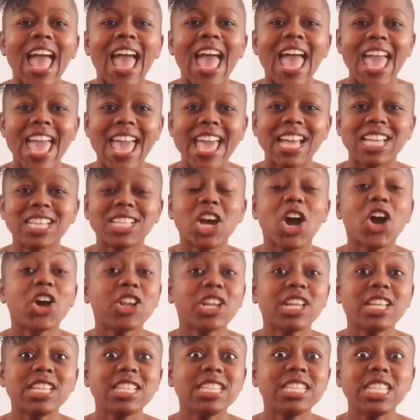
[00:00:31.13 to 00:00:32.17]
And on
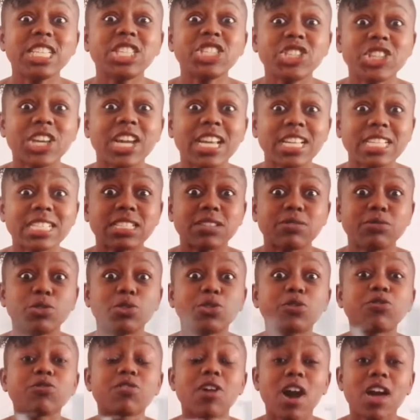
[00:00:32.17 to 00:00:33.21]
an initiative to
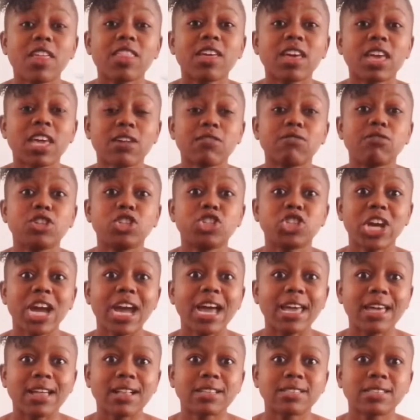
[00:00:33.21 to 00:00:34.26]
father every
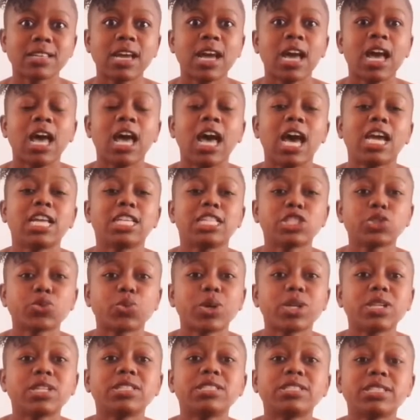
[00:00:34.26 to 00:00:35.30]
child, I just
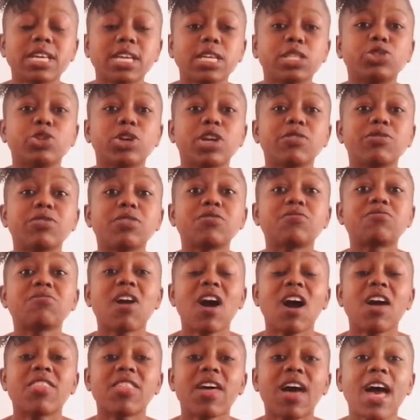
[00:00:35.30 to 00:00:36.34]
want to say to every
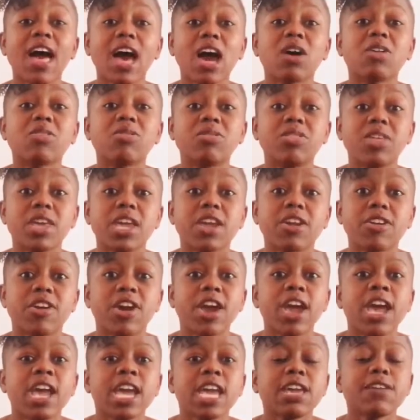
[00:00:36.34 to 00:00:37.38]
father out there,
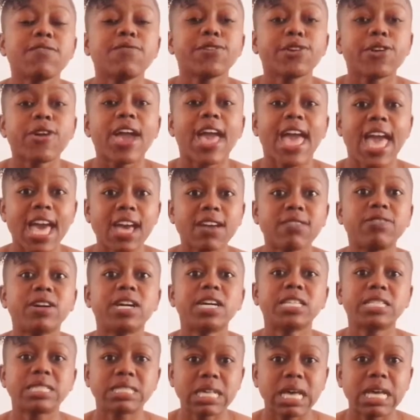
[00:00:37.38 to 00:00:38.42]
if you have
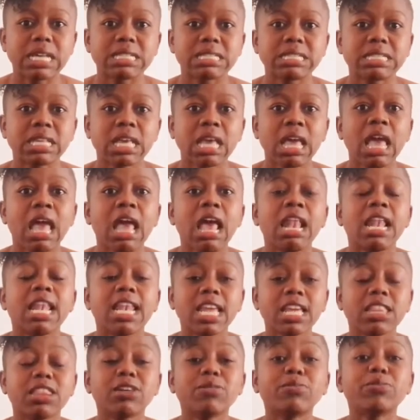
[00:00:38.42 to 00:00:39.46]
sons,
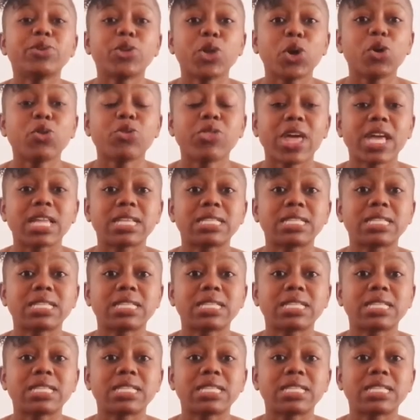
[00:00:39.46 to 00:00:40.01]
let them know that